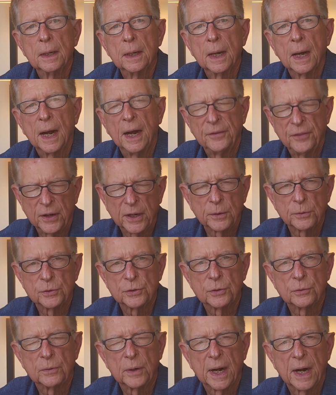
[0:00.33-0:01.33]
I think it was
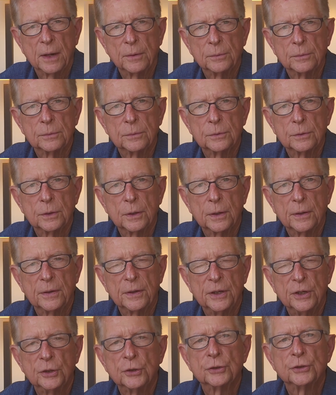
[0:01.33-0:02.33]
around
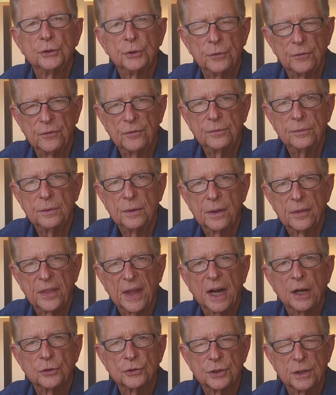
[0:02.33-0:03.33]
year
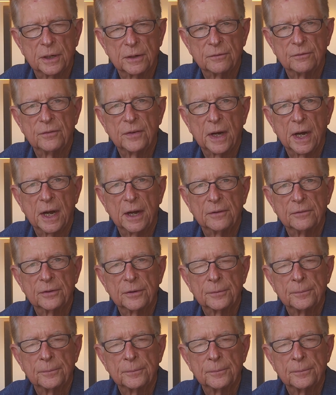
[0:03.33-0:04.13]
2005.